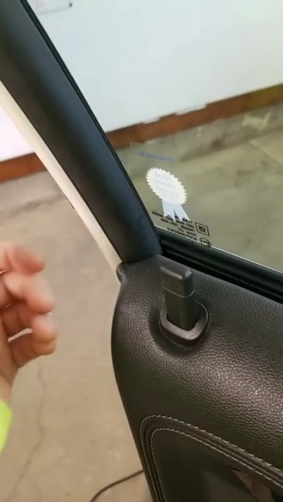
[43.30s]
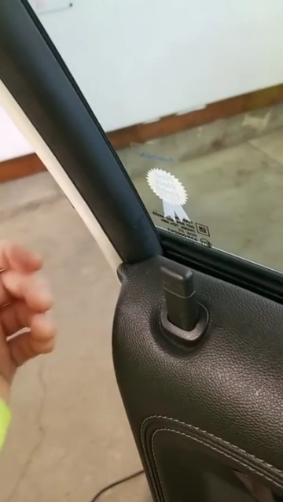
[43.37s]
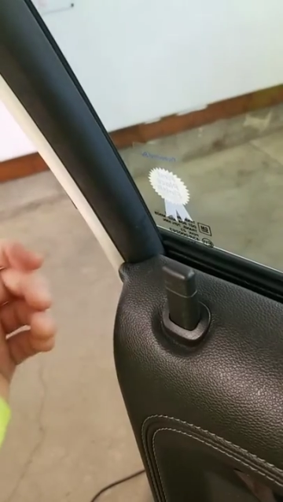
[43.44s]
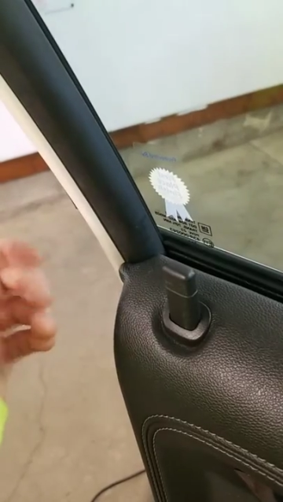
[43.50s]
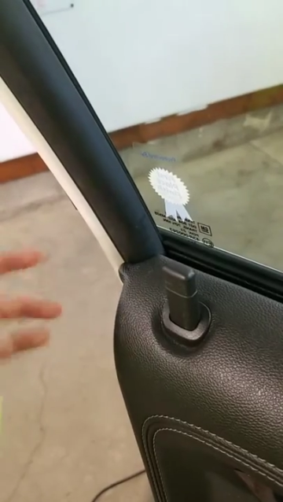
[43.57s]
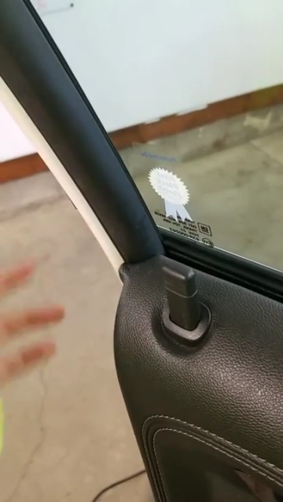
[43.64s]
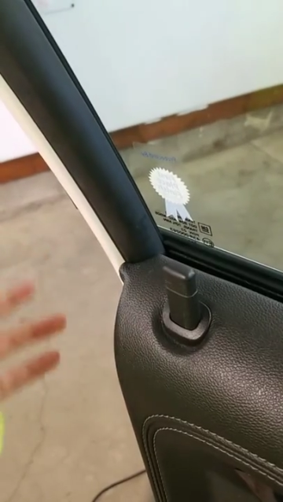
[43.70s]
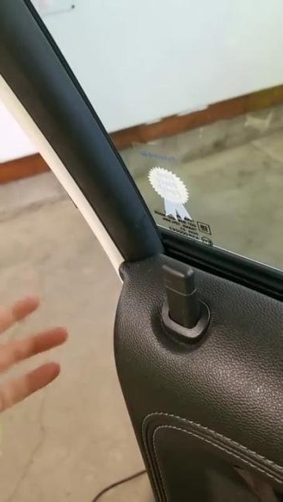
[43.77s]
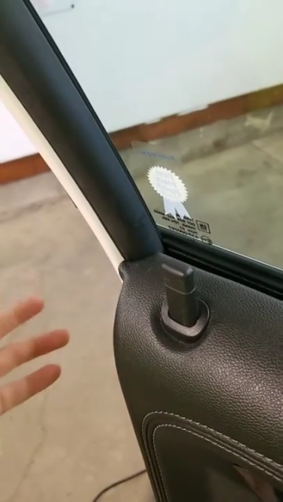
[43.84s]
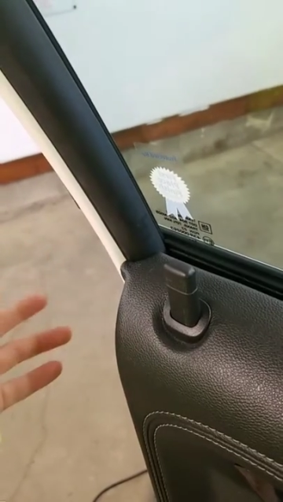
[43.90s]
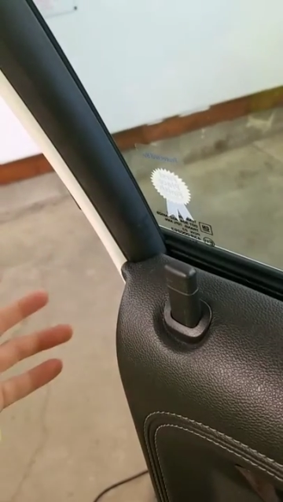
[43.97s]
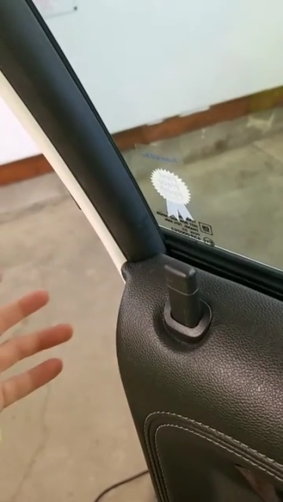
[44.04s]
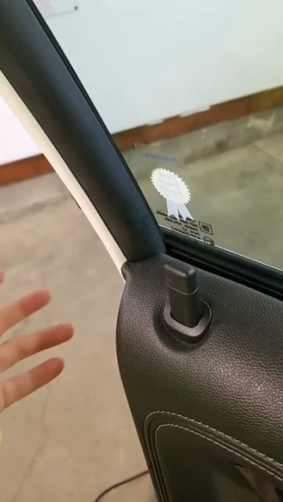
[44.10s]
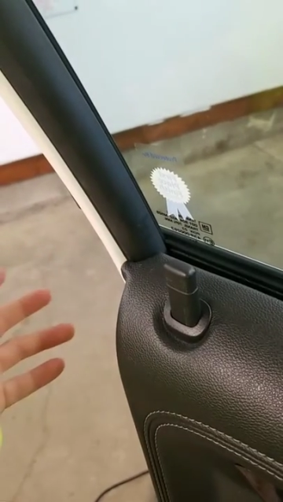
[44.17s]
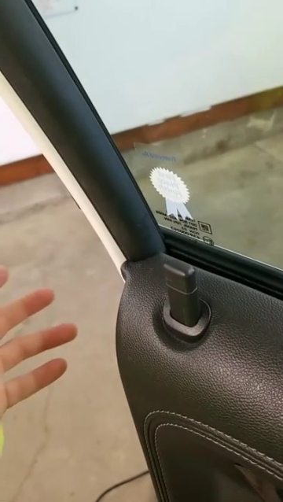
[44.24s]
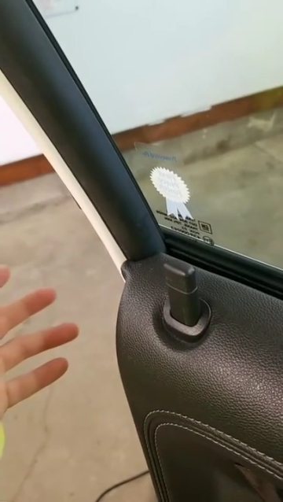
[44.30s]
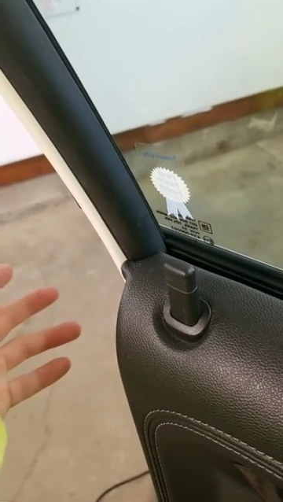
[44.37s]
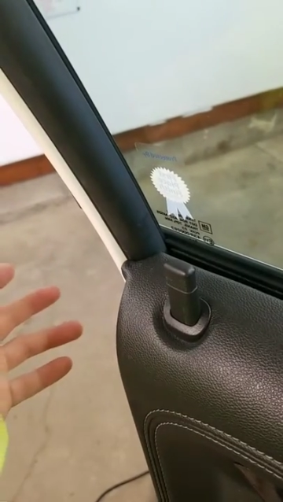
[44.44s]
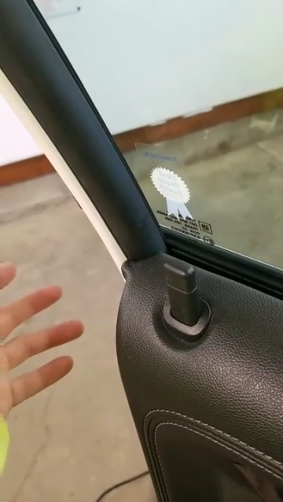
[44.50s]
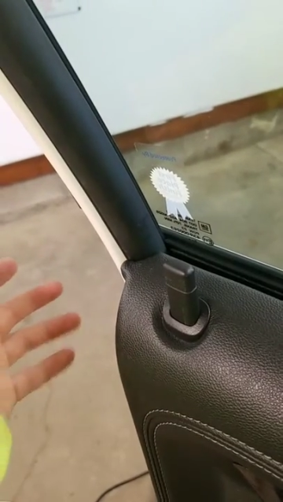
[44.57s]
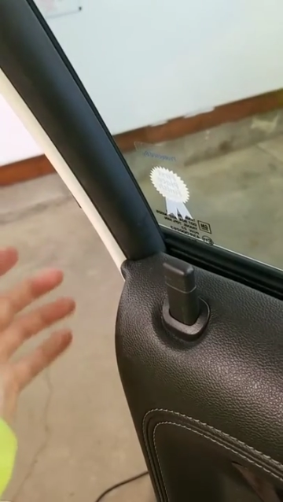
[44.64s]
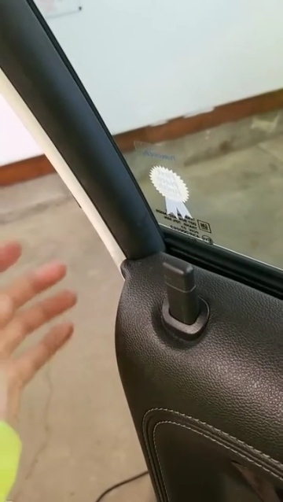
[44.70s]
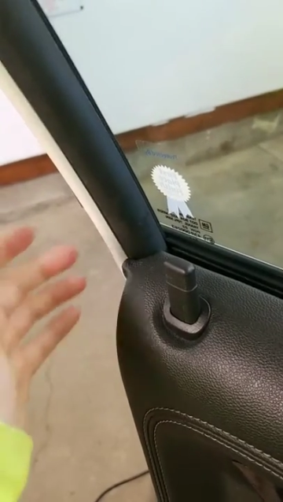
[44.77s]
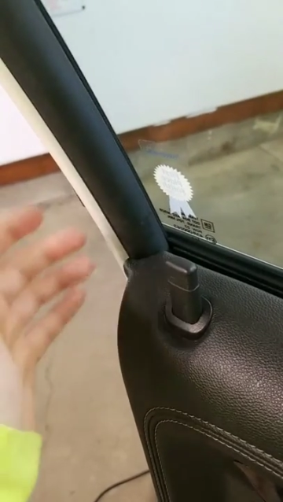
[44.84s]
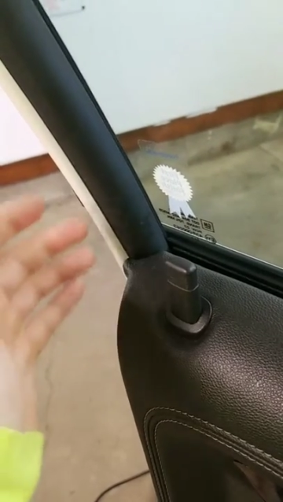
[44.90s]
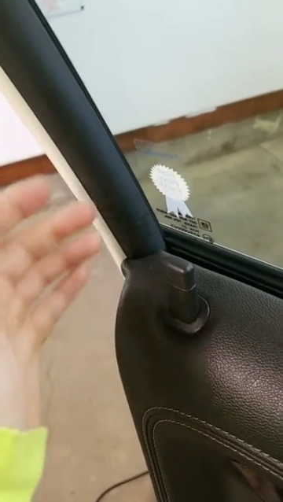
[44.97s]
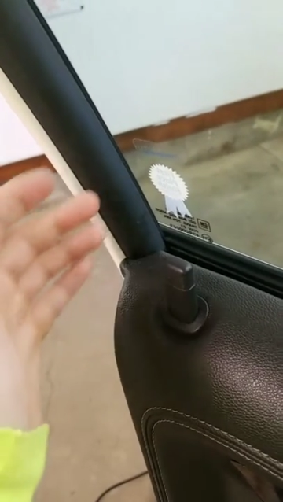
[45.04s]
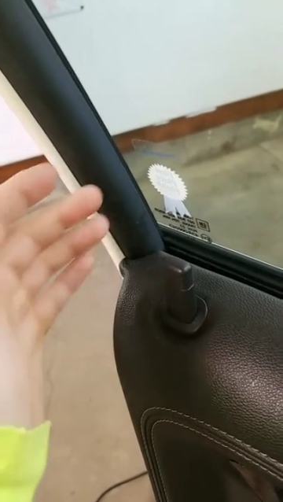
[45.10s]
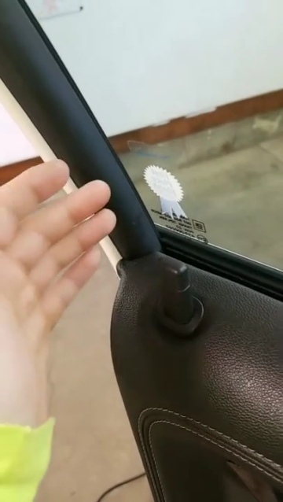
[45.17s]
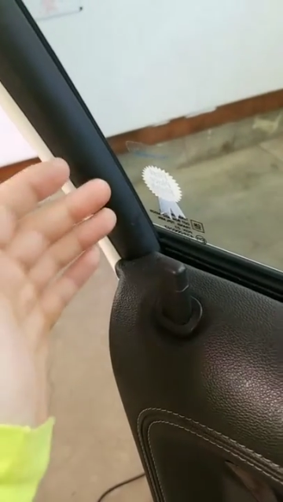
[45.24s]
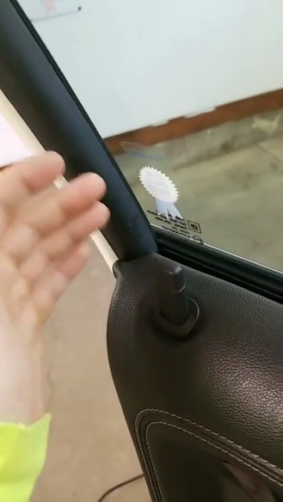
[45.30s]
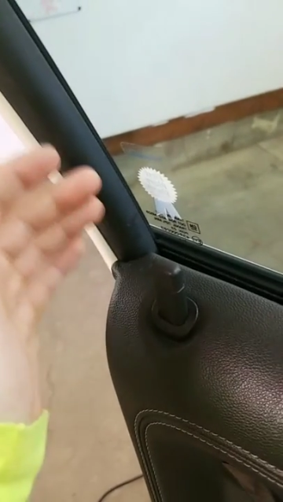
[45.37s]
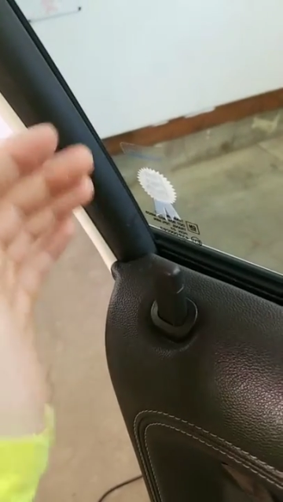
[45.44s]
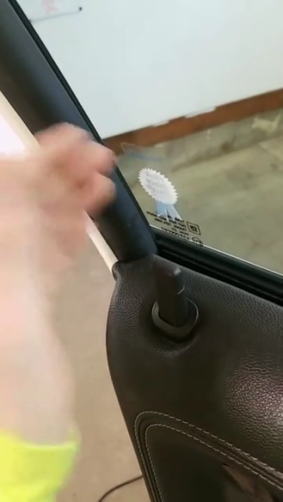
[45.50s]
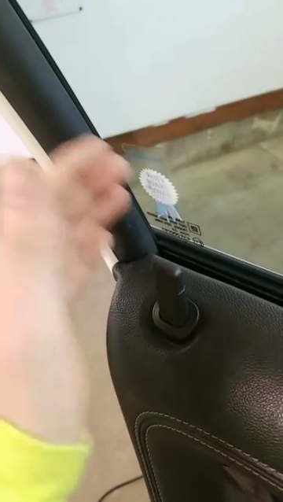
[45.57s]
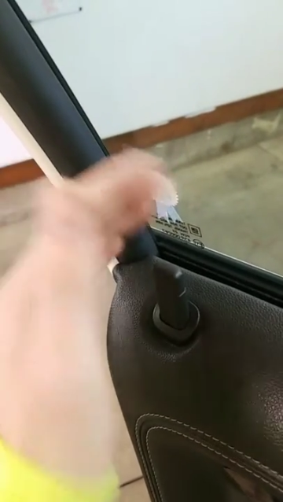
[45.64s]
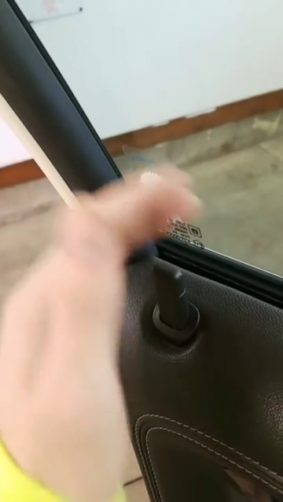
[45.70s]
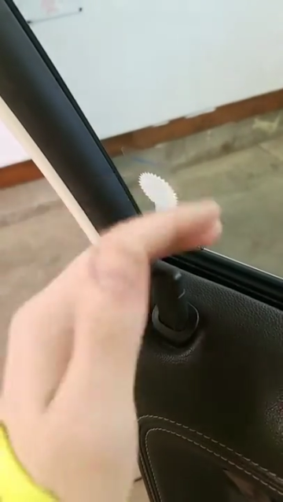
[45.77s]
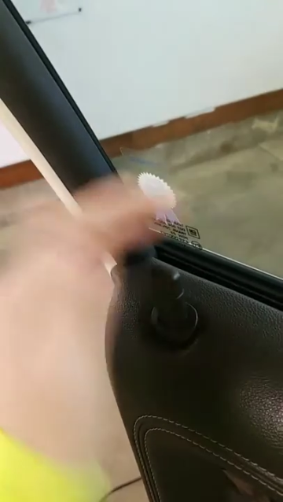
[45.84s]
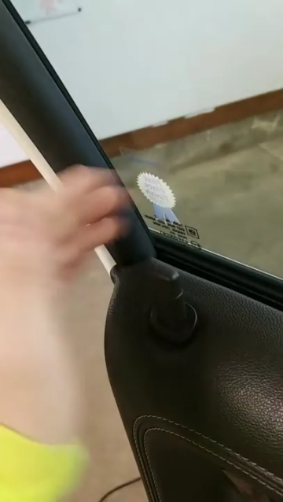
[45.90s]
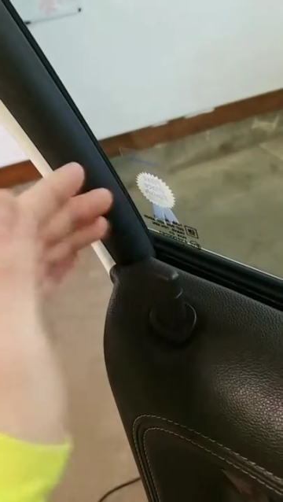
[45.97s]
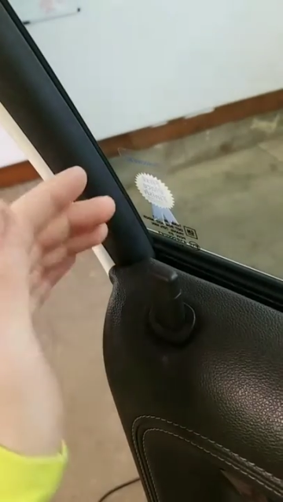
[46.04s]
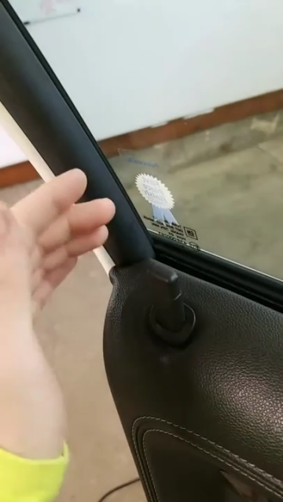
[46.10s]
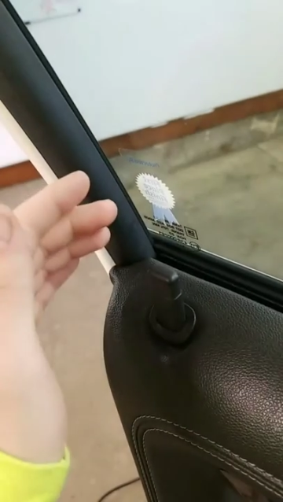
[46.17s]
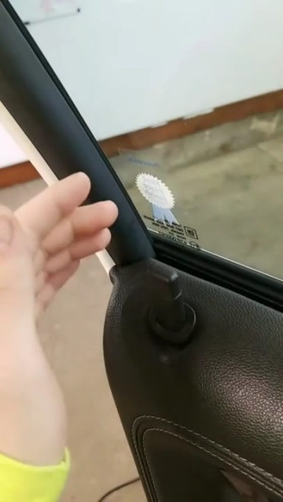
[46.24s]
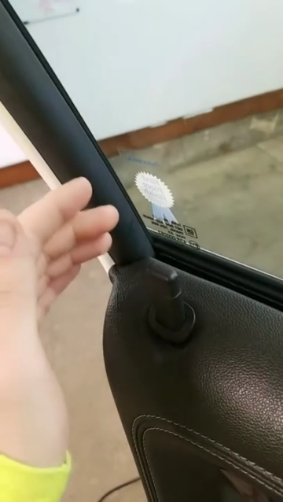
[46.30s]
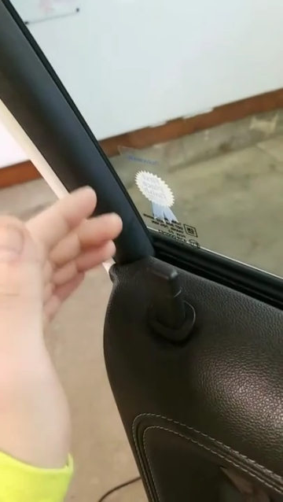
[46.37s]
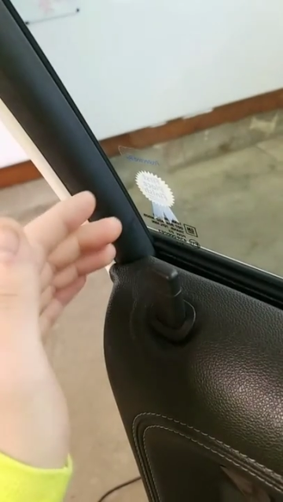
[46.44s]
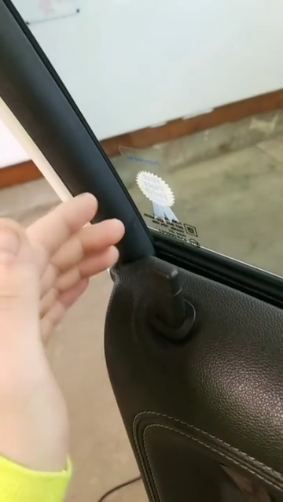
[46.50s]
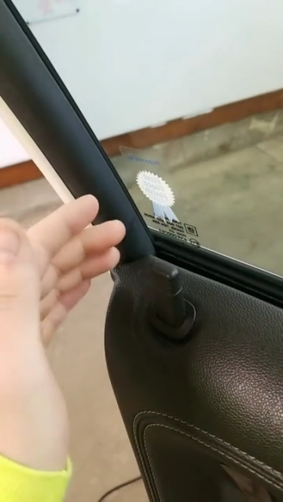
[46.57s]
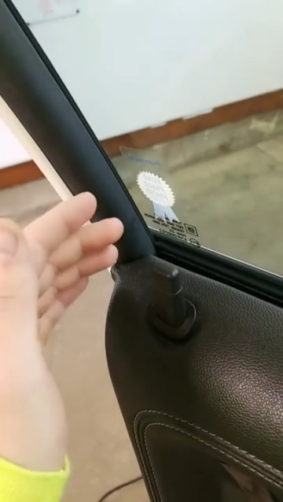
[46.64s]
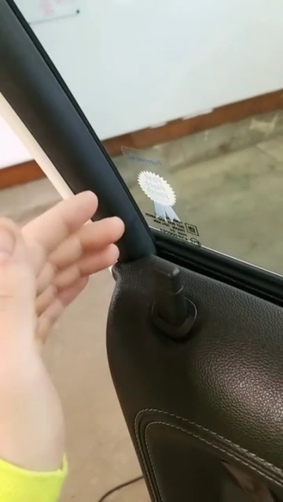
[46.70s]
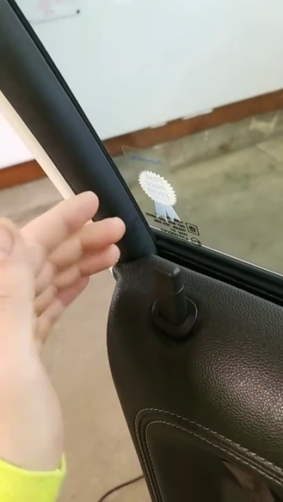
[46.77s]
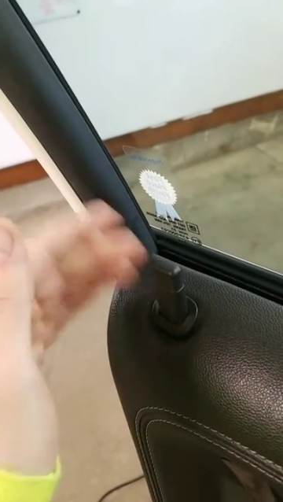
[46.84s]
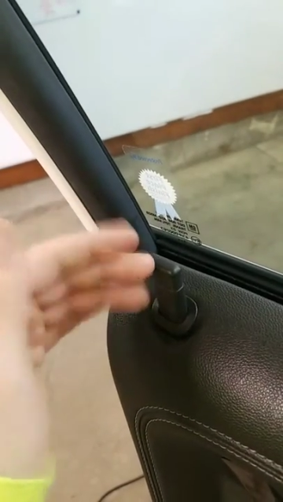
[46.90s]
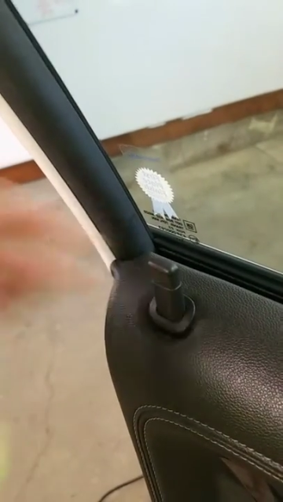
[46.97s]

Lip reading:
No face is visible, so there are no lips to read.